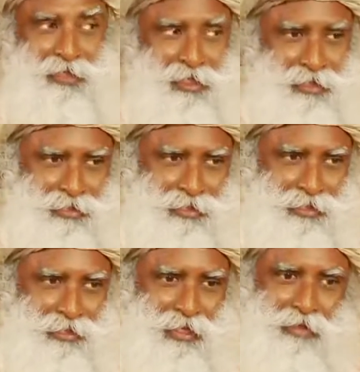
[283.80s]
an
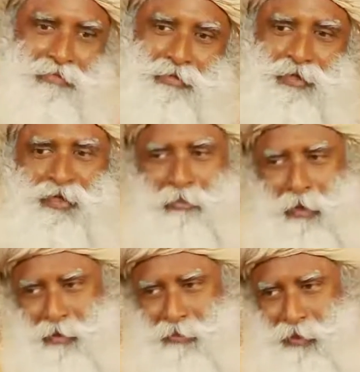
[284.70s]
extent, everything
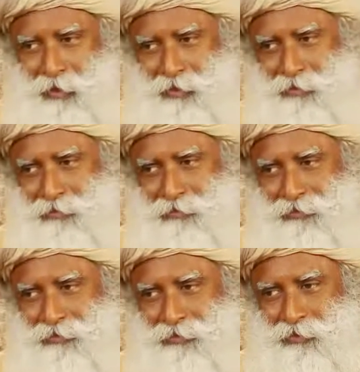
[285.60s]
about me
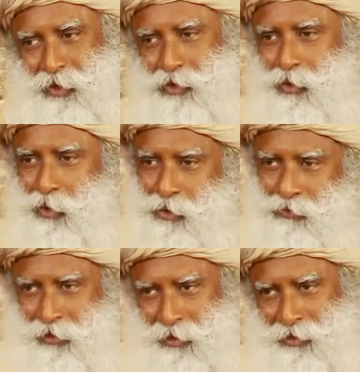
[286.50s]
was so
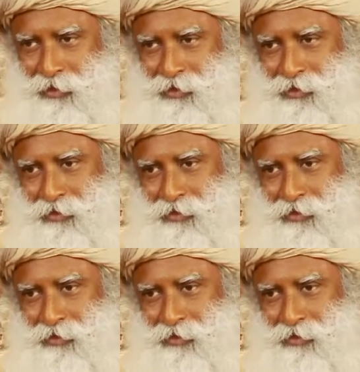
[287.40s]
different.